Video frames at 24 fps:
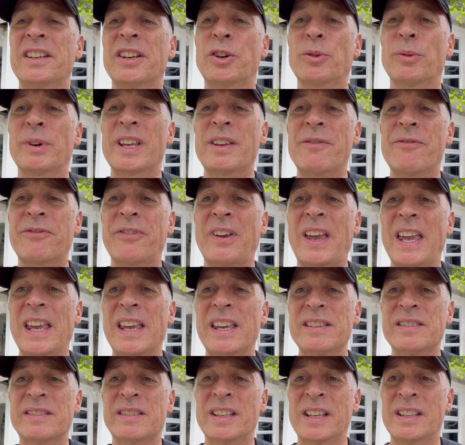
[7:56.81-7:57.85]
degree
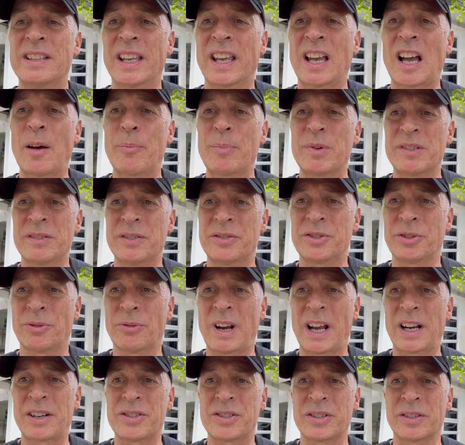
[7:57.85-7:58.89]
phased in the opposite
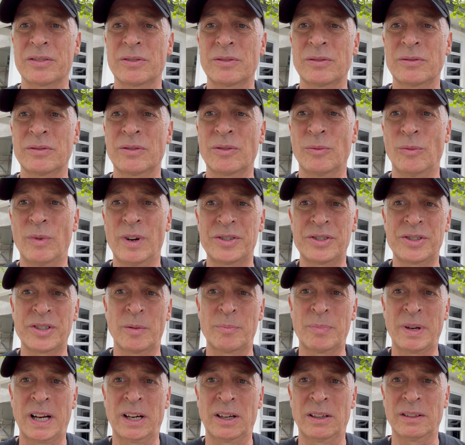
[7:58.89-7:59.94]
direction, which
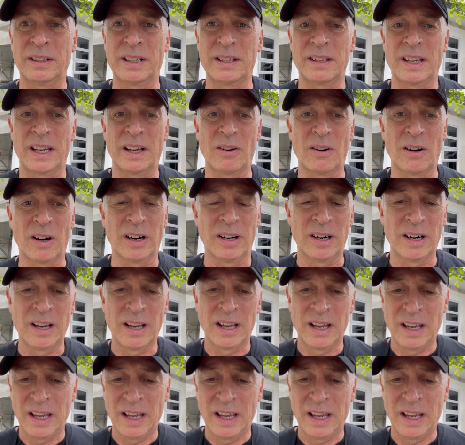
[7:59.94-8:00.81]
apparently they are.